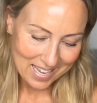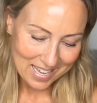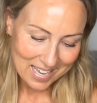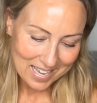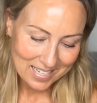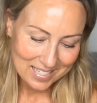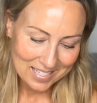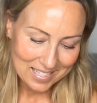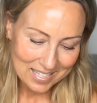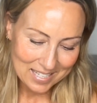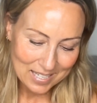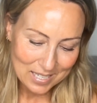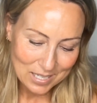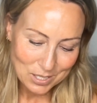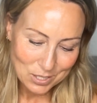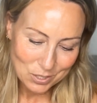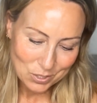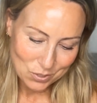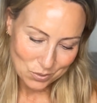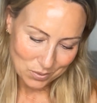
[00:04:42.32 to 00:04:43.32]
a key in
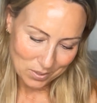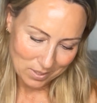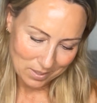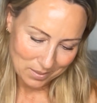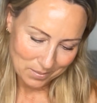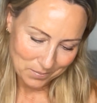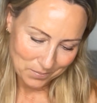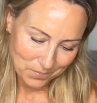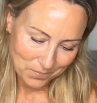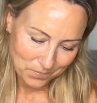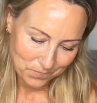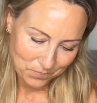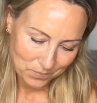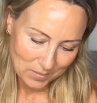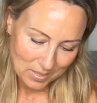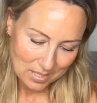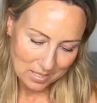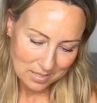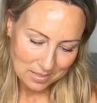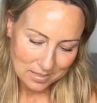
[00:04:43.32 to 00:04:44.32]
a dream
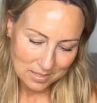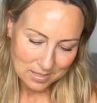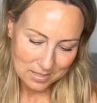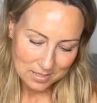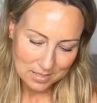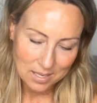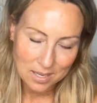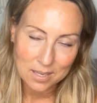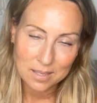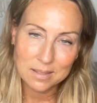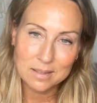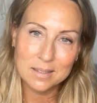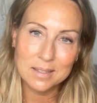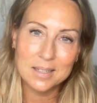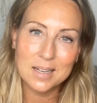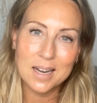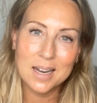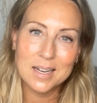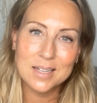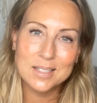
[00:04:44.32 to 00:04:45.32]
is a sign that
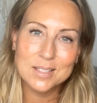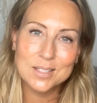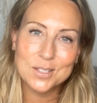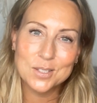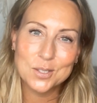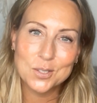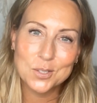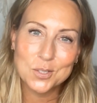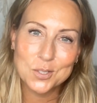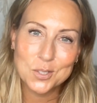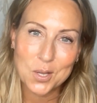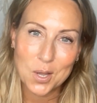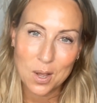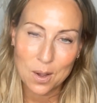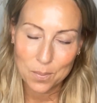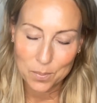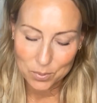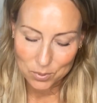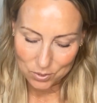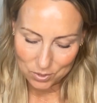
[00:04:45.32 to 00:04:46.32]
answers,
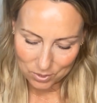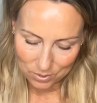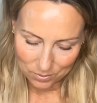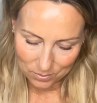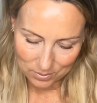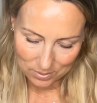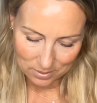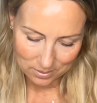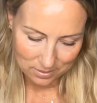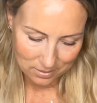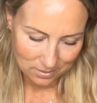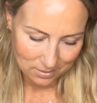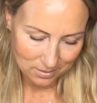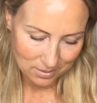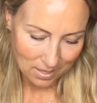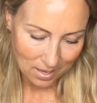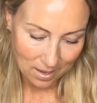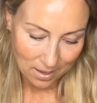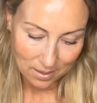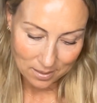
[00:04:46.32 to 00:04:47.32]
opportunities,
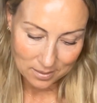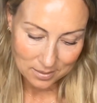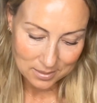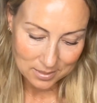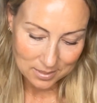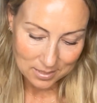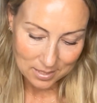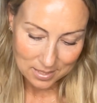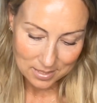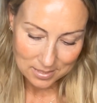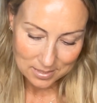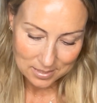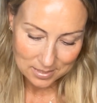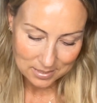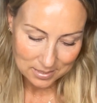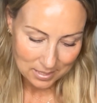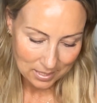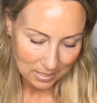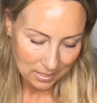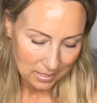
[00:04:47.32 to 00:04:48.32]

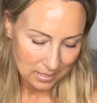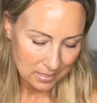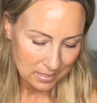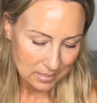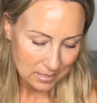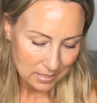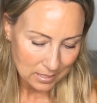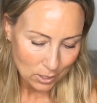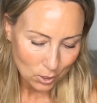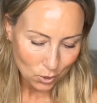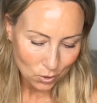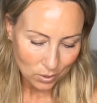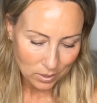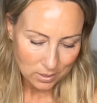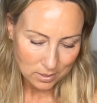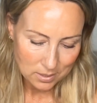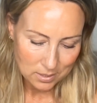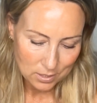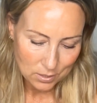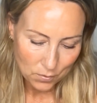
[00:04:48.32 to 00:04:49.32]
access,
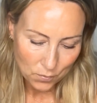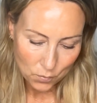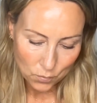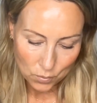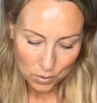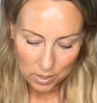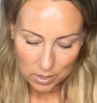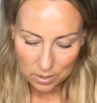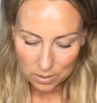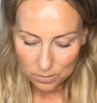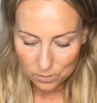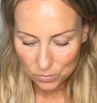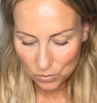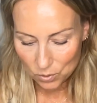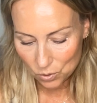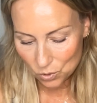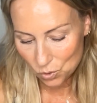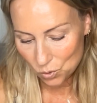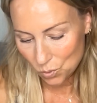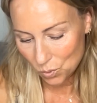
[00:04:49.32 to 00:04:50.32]
secrets, freedom,
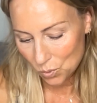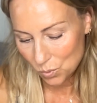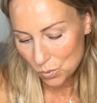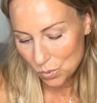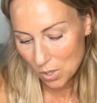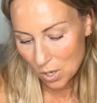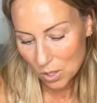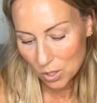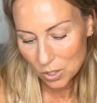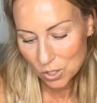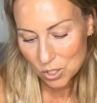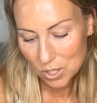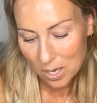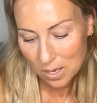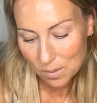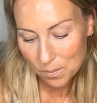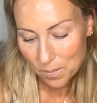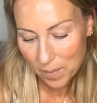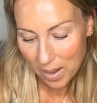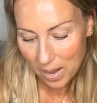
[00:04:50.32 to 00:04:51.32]
control, knowledge,
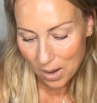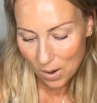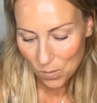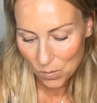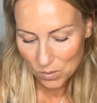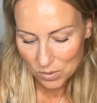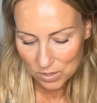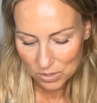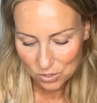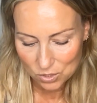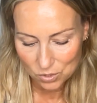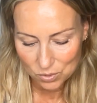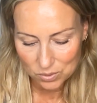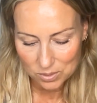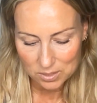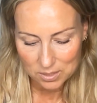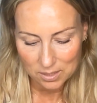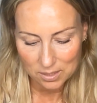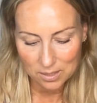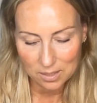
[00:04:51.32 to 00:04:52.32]
and power that you
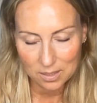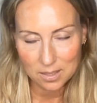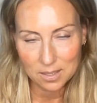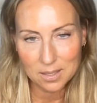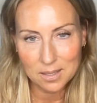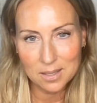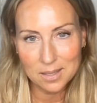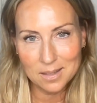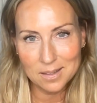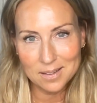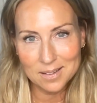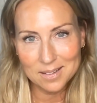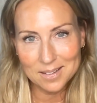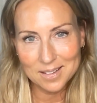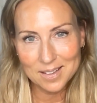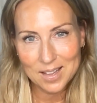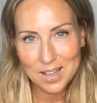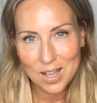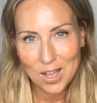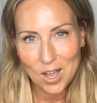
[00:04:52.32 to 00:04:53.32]
seek
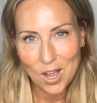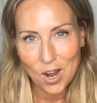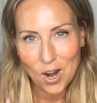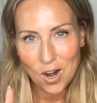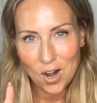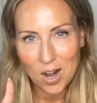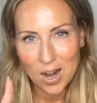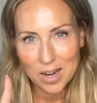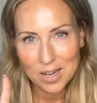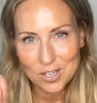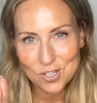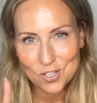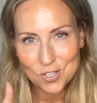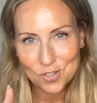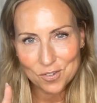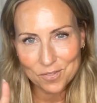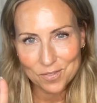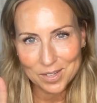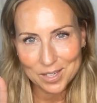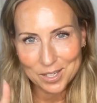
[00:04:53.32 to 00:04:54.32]
are at
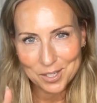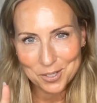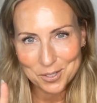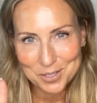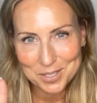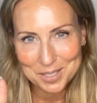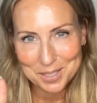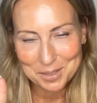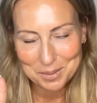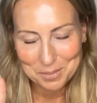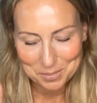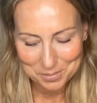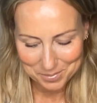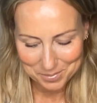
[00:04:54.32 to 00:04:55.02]
your fingertips.